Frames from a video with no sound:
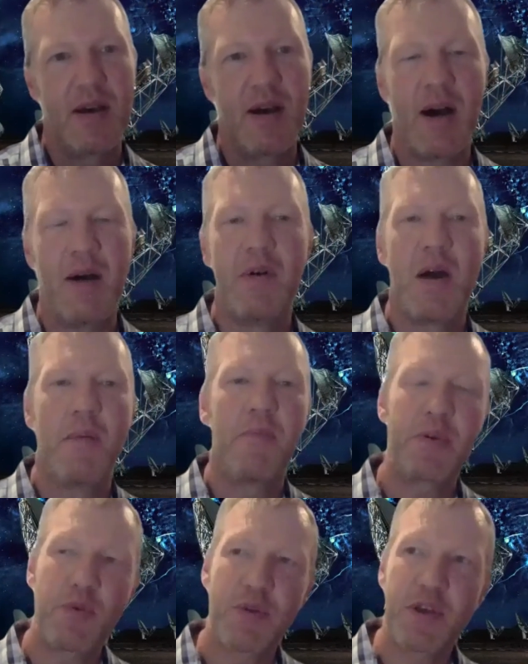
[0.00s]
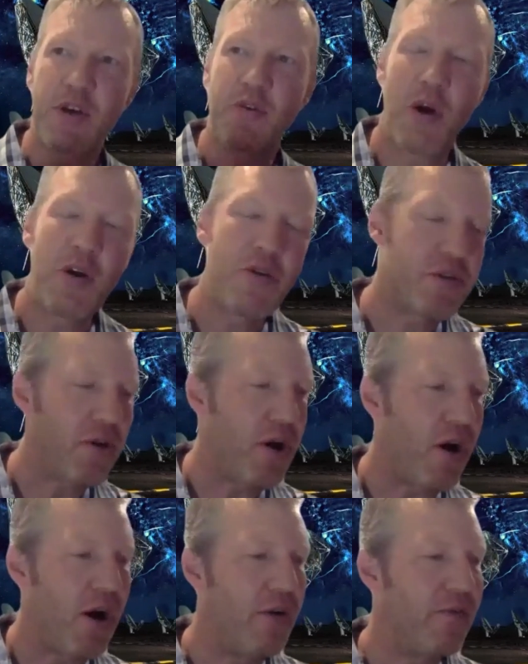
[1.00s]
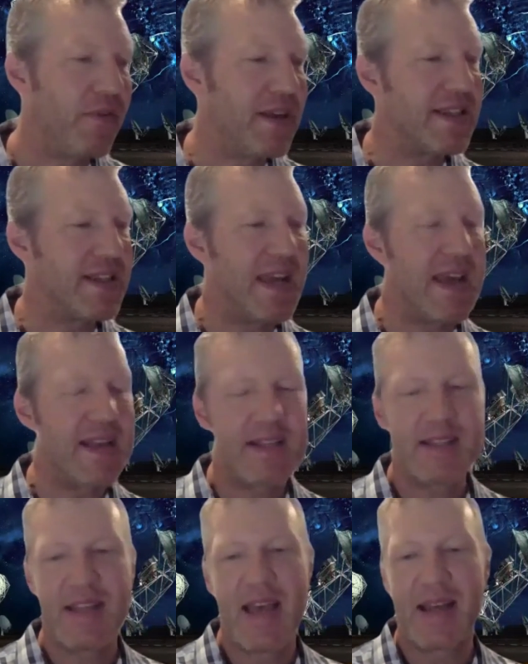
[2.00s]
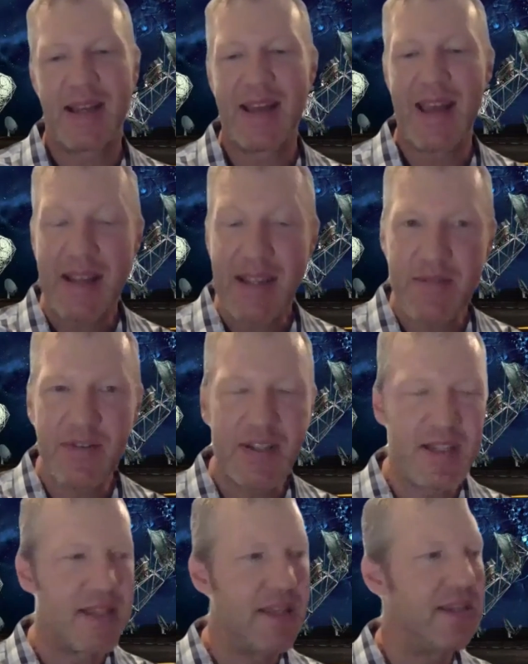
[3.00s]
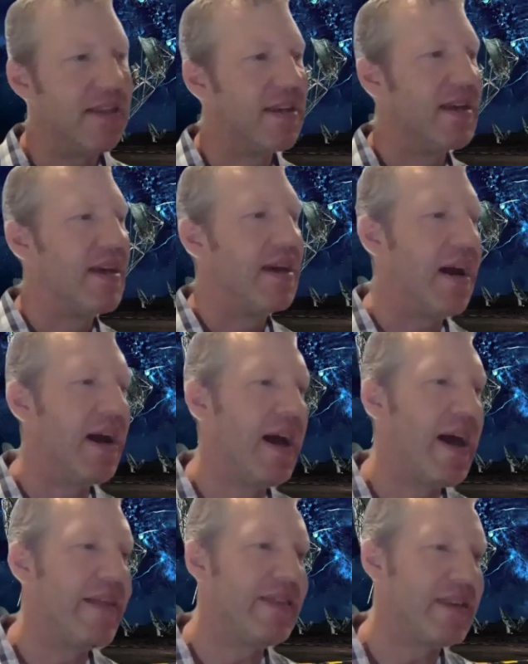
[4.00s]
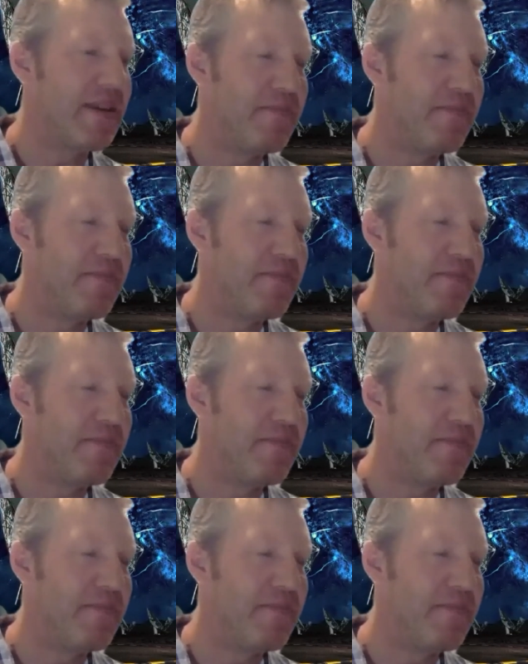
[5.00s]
But with the growth of internet and connectivity and the